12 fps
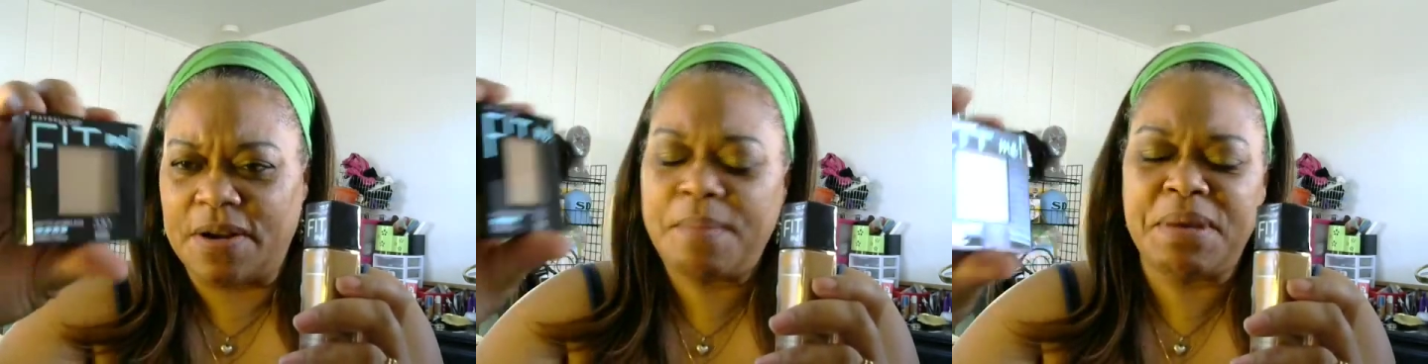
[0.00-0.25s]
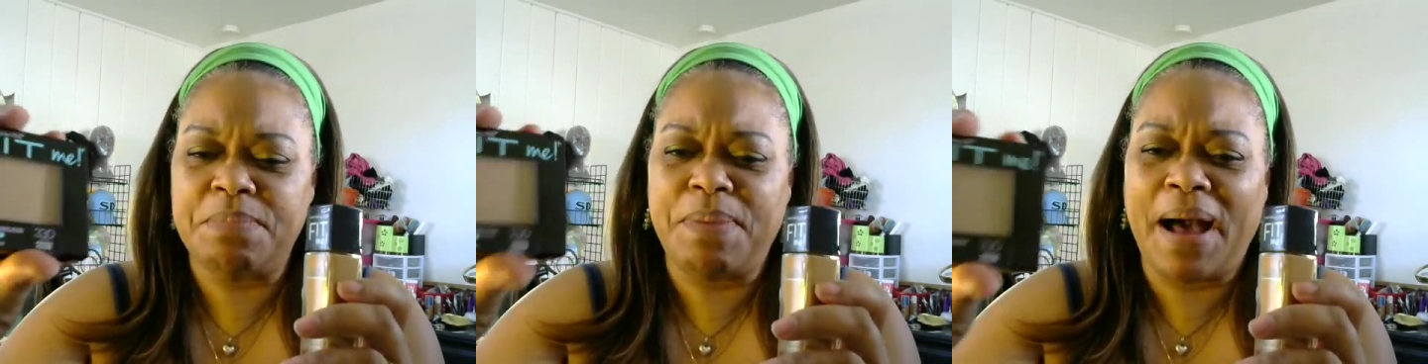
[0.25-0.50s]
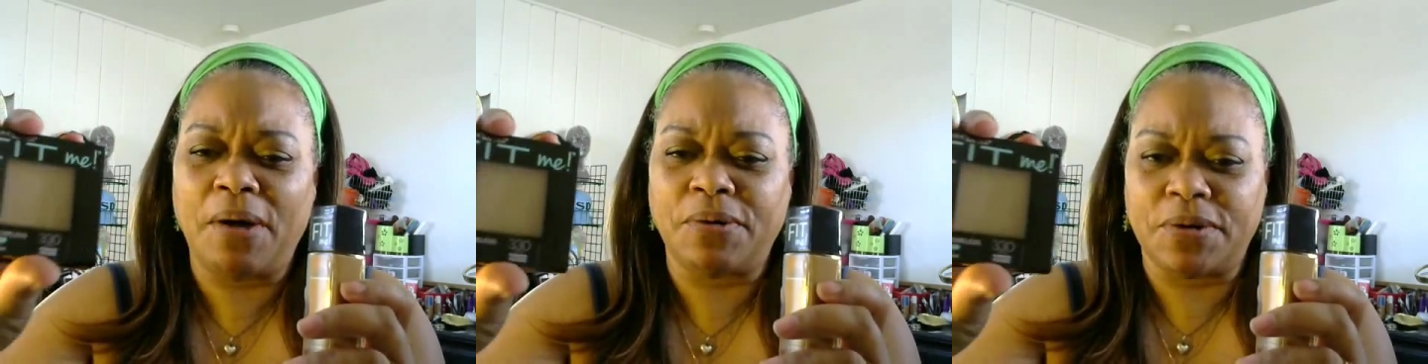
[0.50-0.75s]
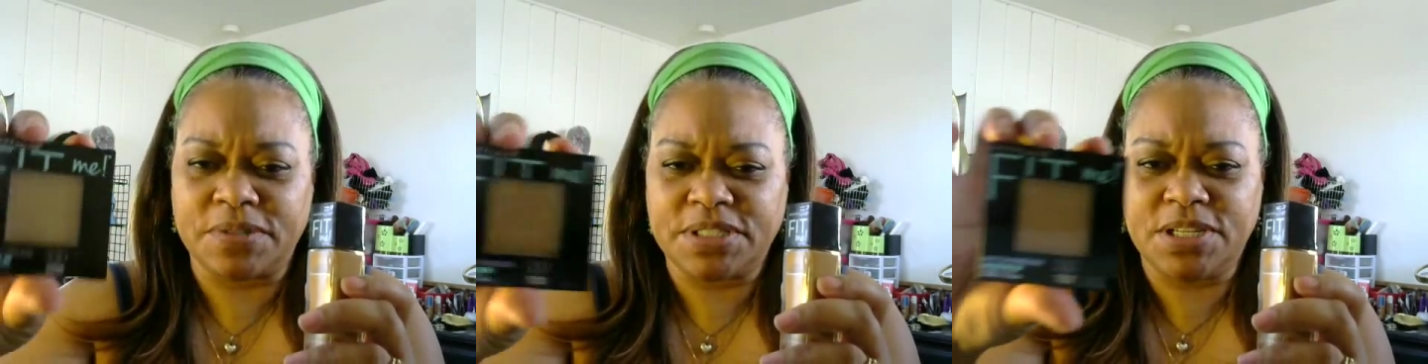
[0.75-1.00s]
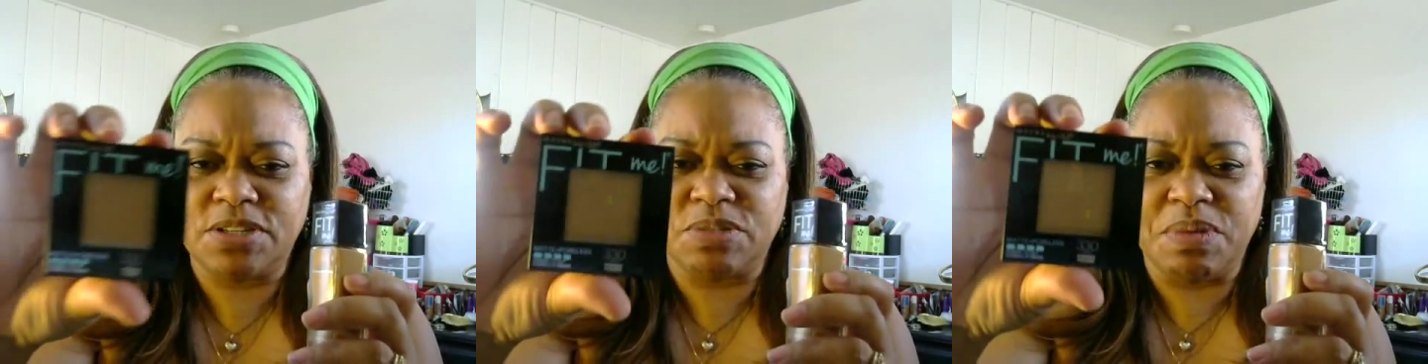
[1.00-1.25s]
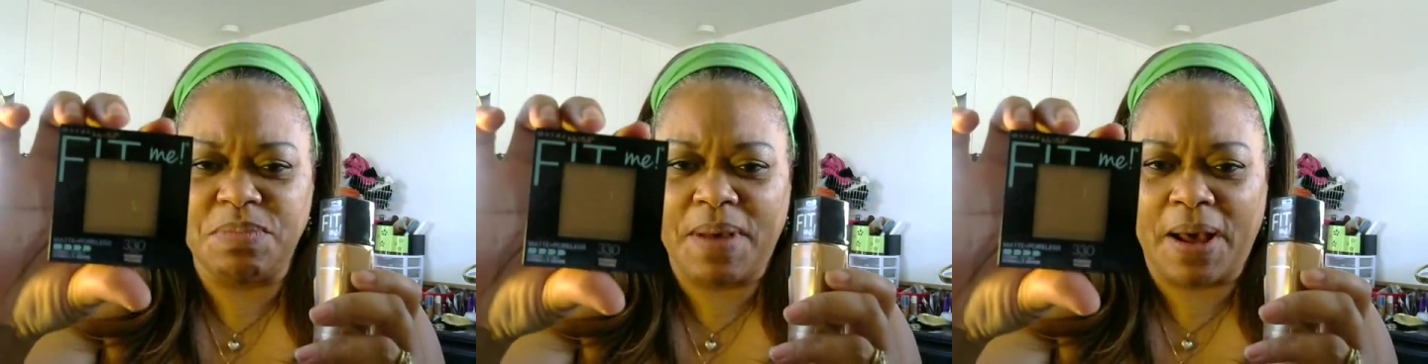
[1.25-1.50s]
I mean powder, excuse
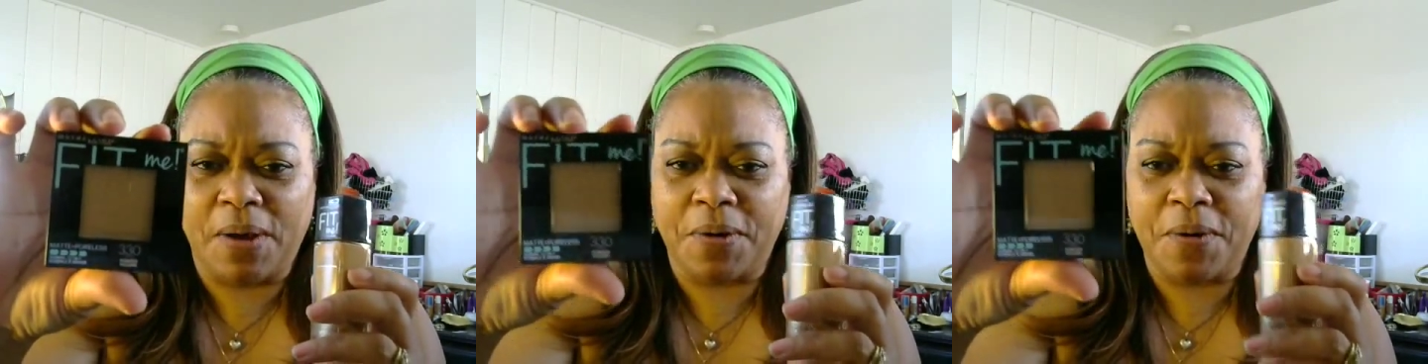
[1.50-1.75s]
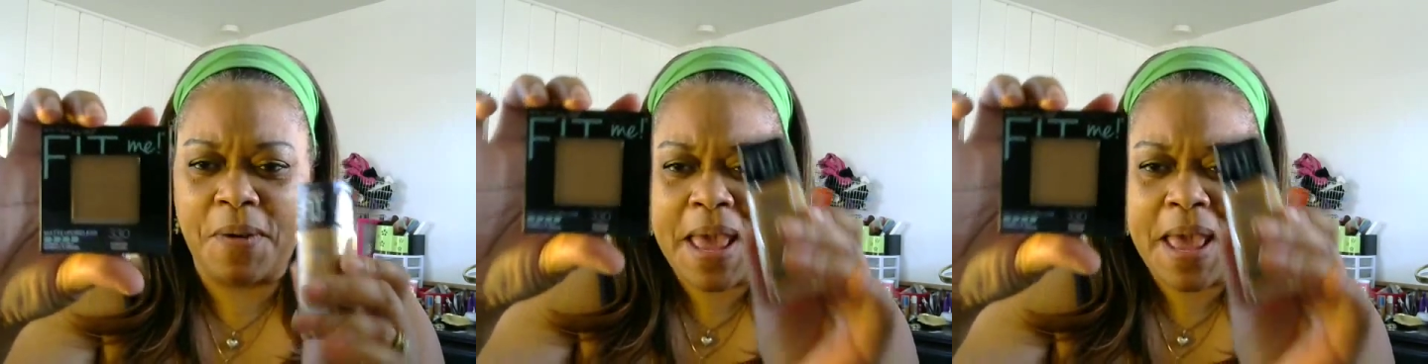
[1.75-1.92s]
me, powder.